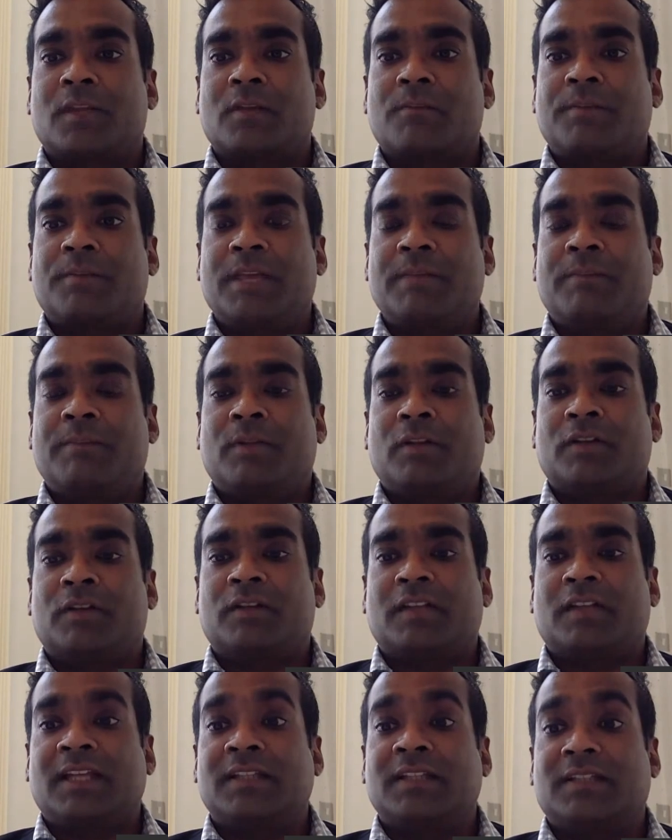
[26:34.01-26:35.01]
people's
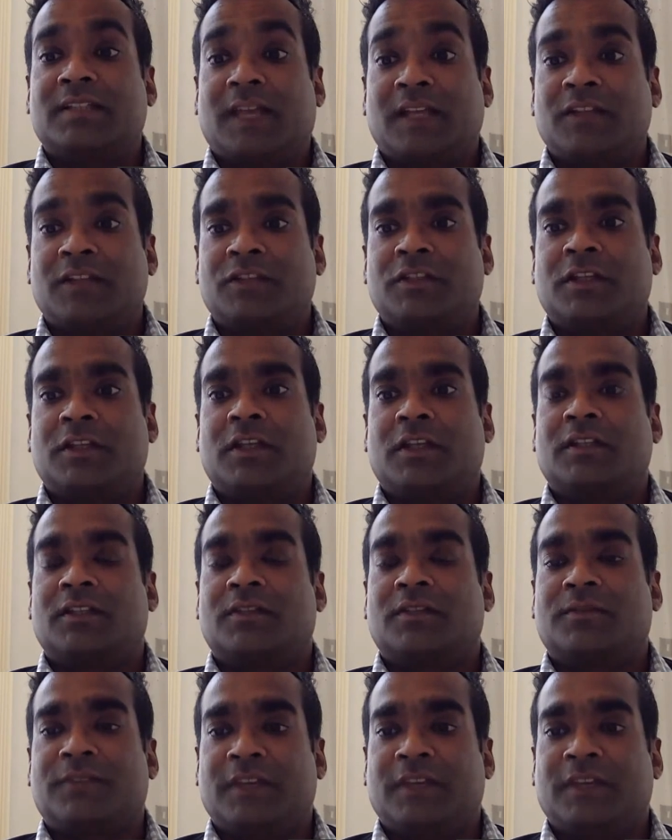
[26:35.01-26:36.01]

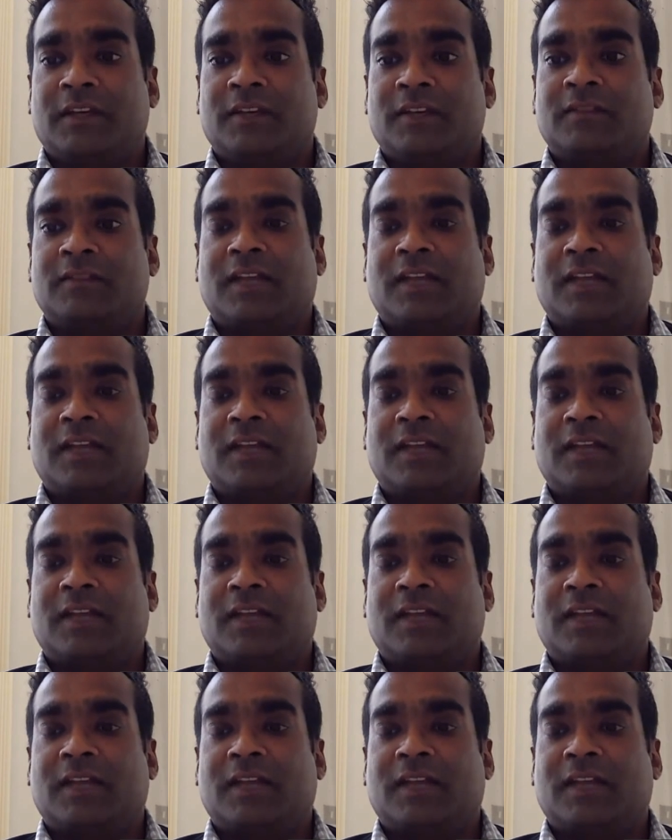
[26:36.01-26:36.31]
intentions, fears,